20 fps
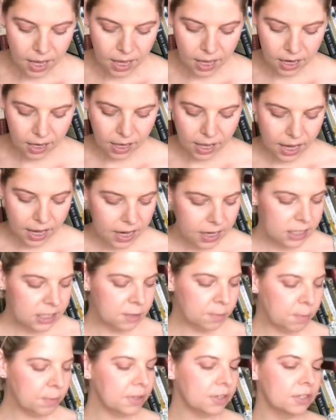And
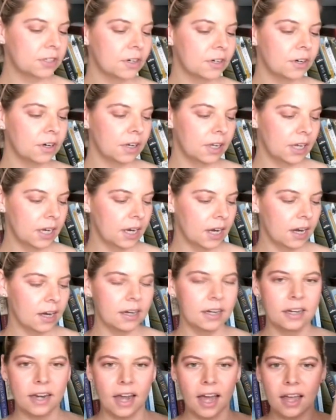last but certainly
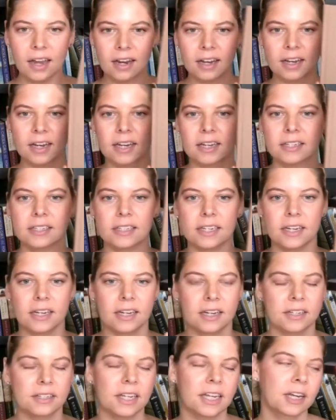not least
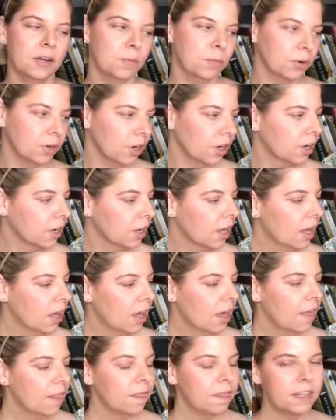is
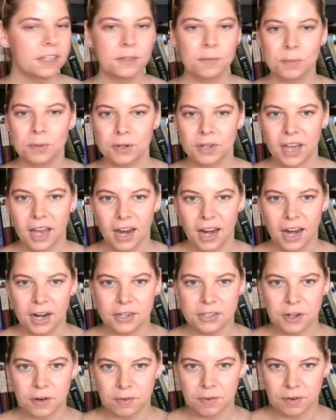Edenbrooke. This book
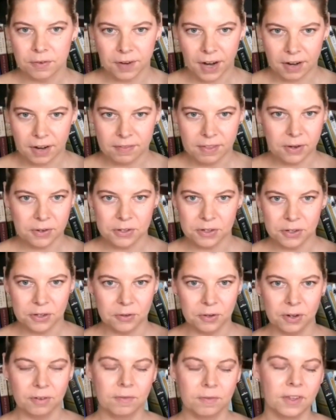has over 5,000
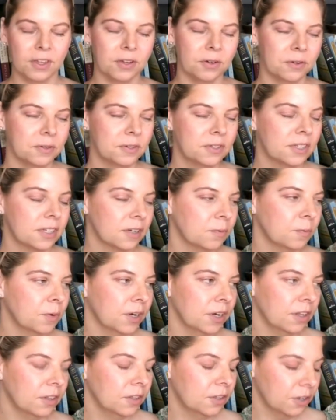reviews
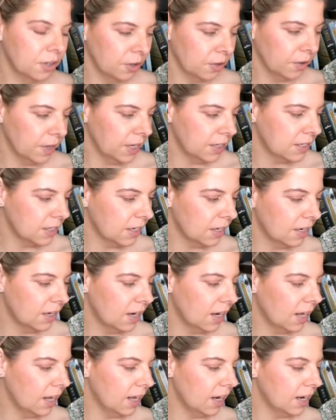with good reason.
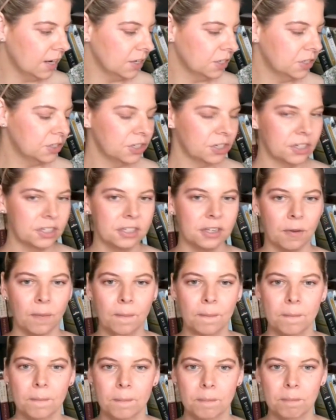It is just
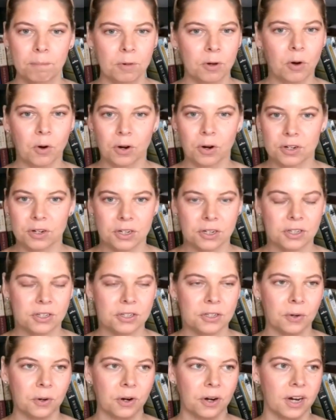a gorgeous
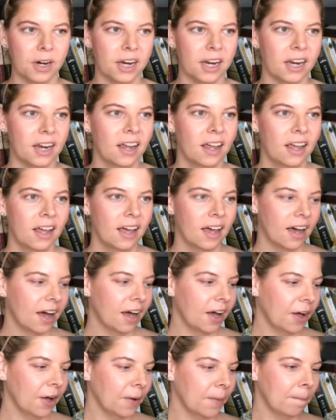story.
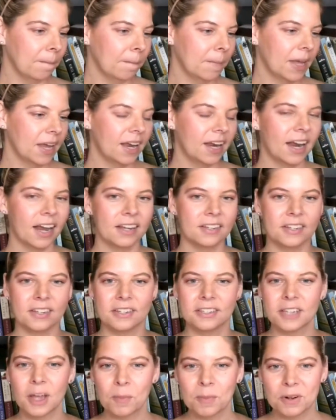It has a
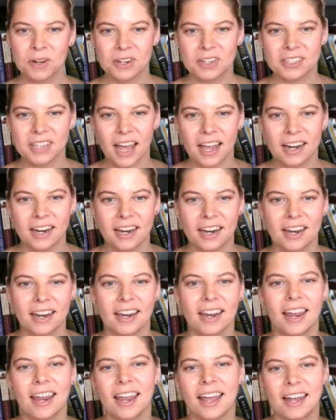summer
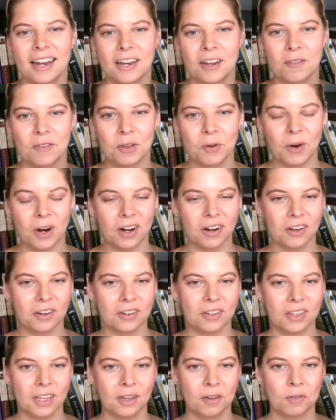setting, and if you are
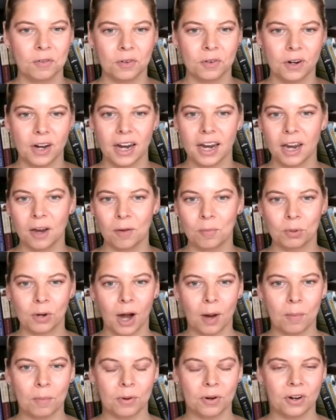looking for a
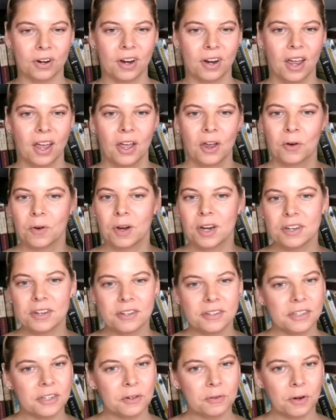proper
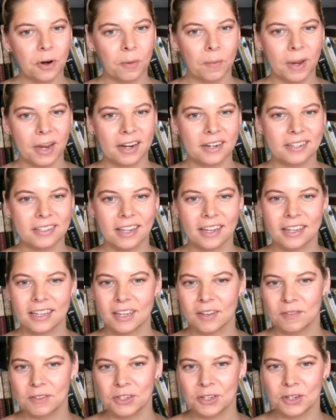Regency romance that
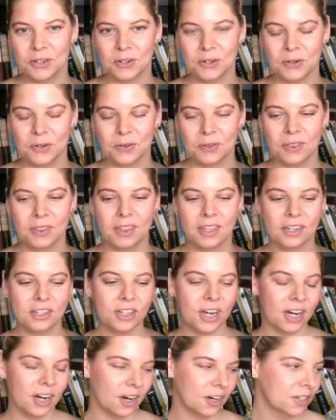gives you the
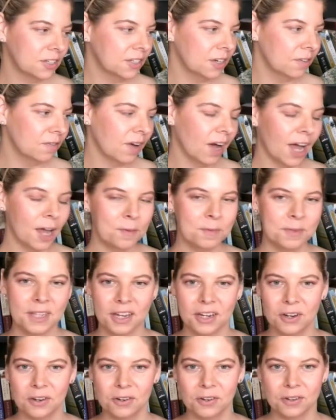Jane Austen vibes
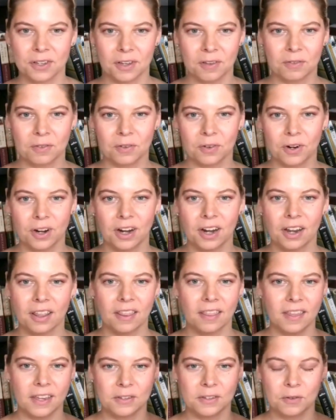that you're looking for,
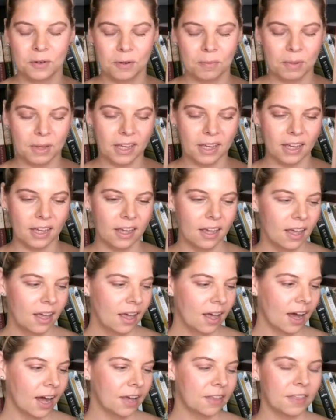this would be,
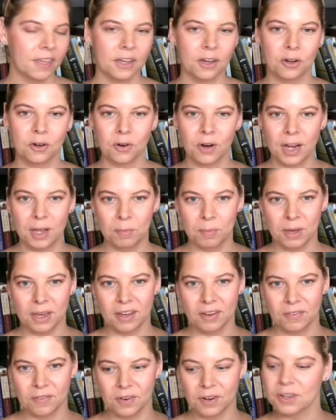I think, a great
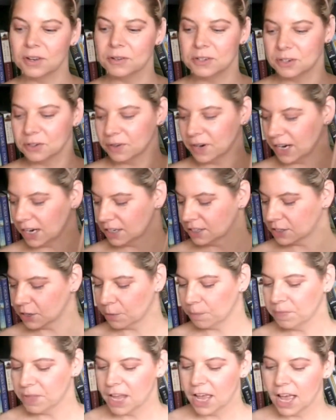pick for you to read.
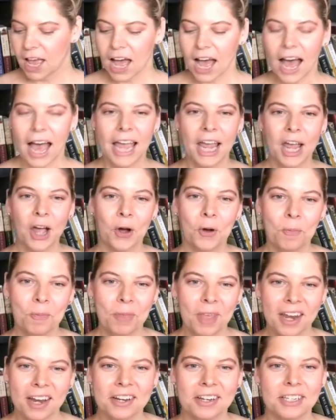So I hope
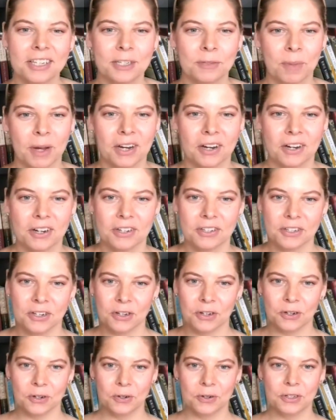that inspires
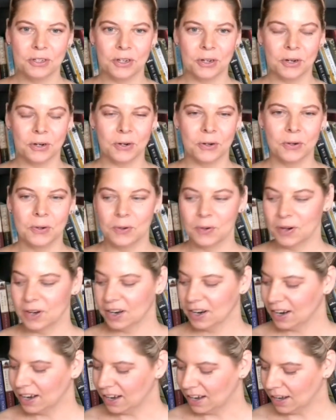you to
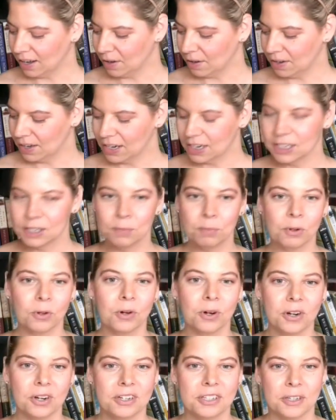
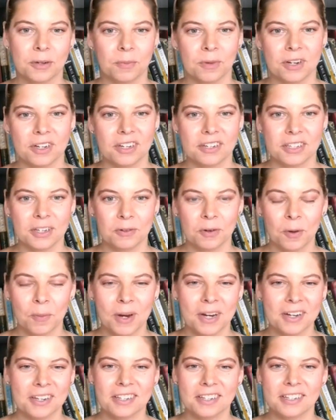explore some Regency
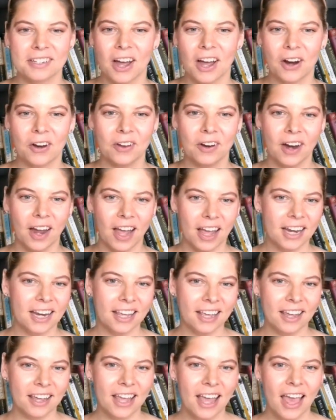romances. Are there
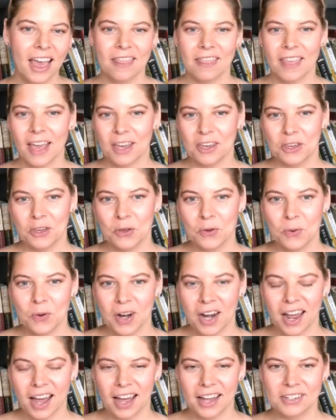any that you
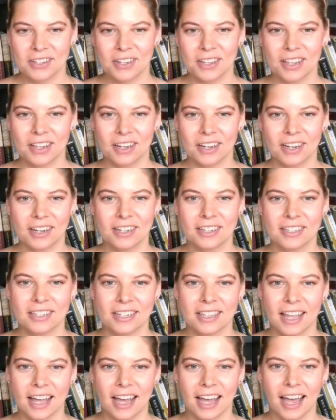would add to the
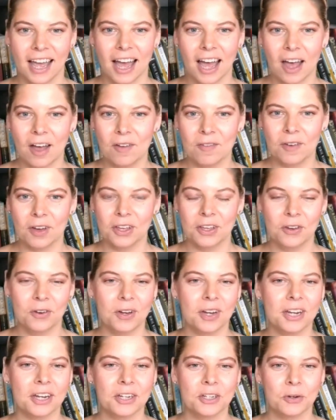list that have a
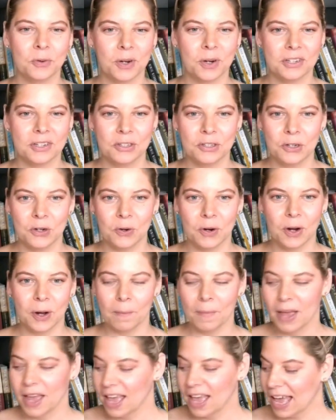unique twist to
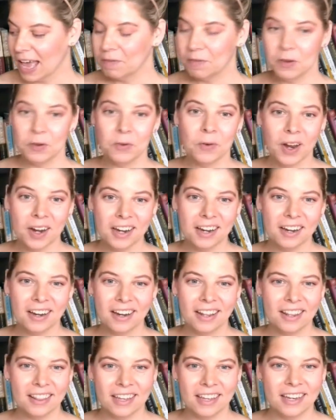them? Have you read
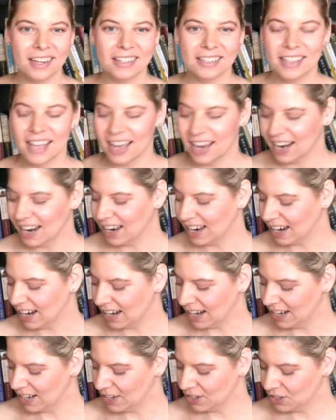any of these that
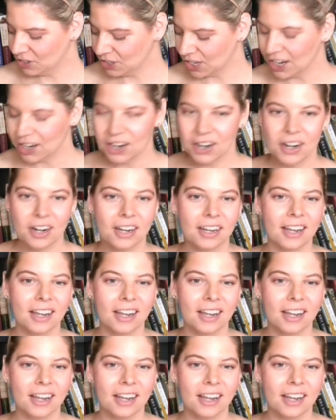I shared?